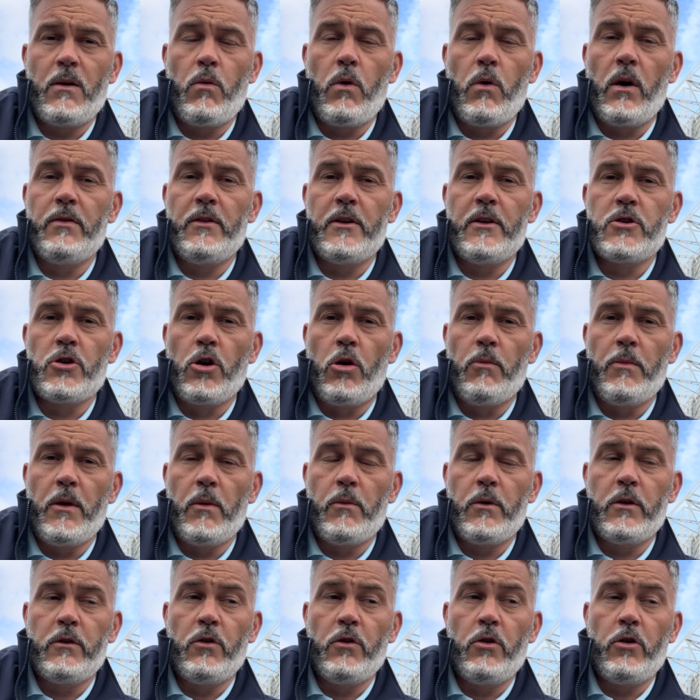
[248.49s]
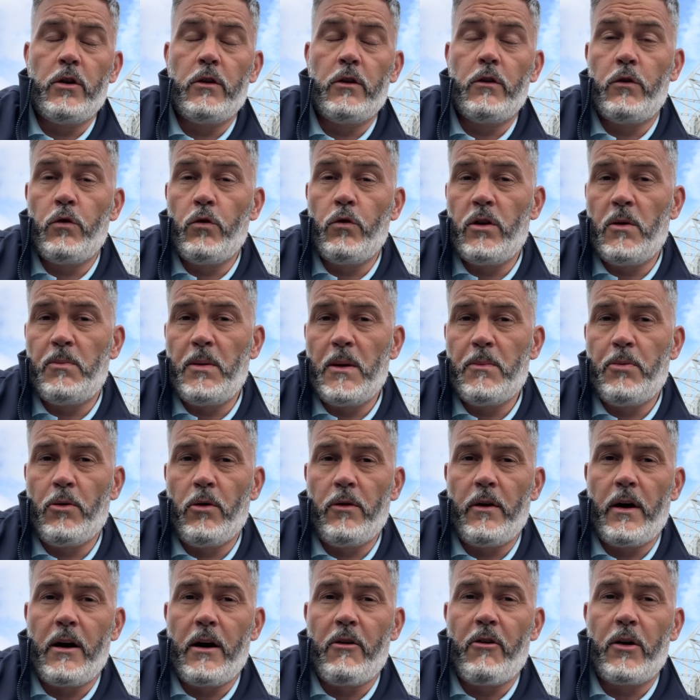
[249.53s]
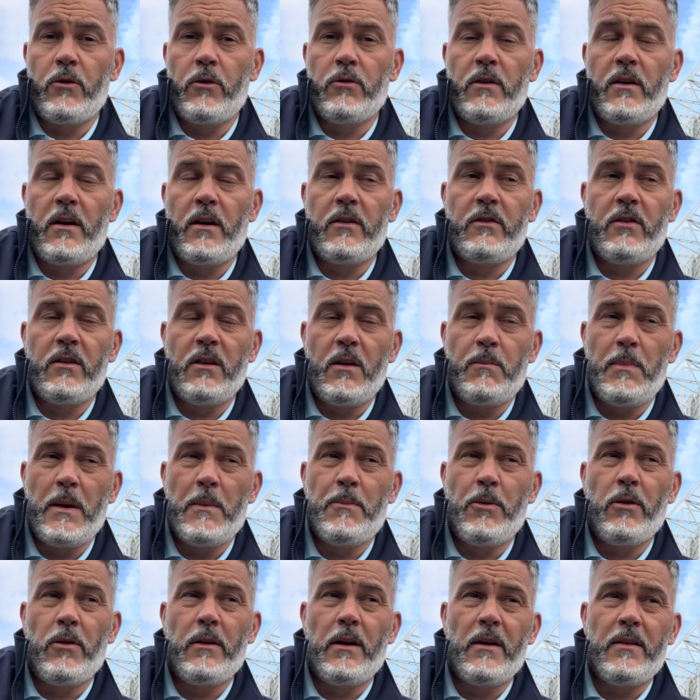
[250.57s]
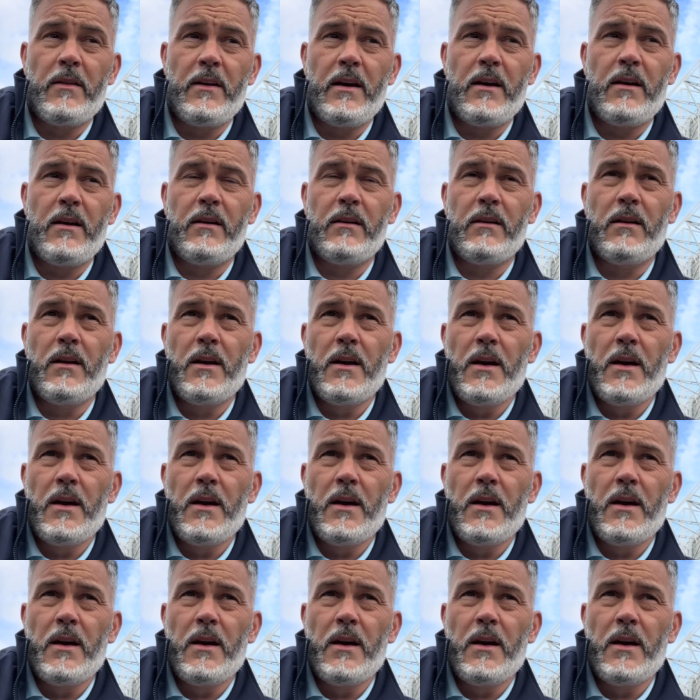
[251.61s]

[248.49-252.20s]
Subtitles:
1, the job that we're doing, and 2, the people that are around us and the people that are there and